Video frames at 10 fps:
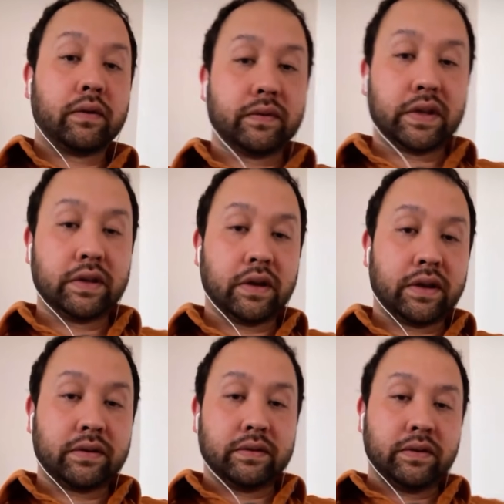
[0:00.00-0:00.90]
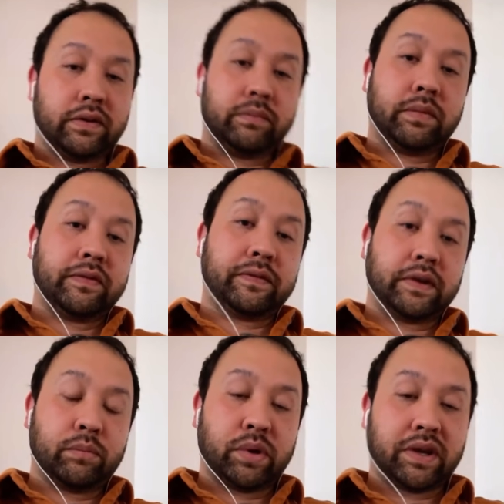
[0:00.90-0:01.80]
I didn't learn my
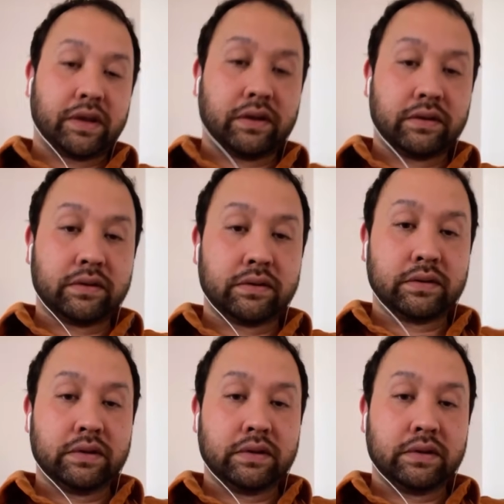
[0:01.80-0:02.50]
finger picking